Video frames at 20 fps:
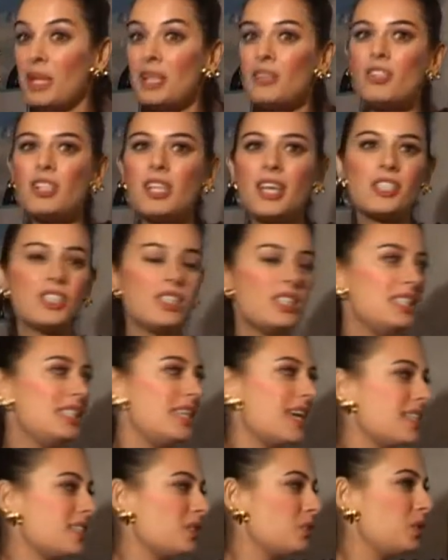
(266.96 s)
Male collection,
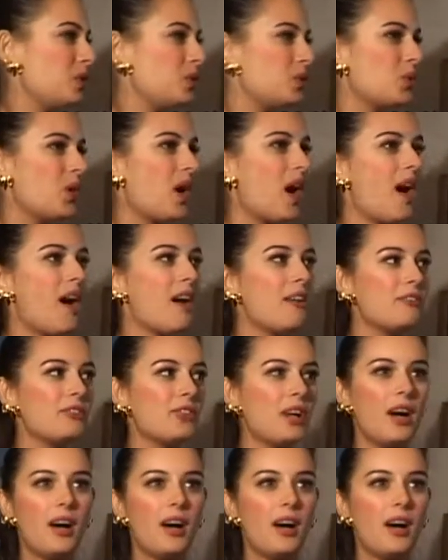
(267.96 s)
yes, we do have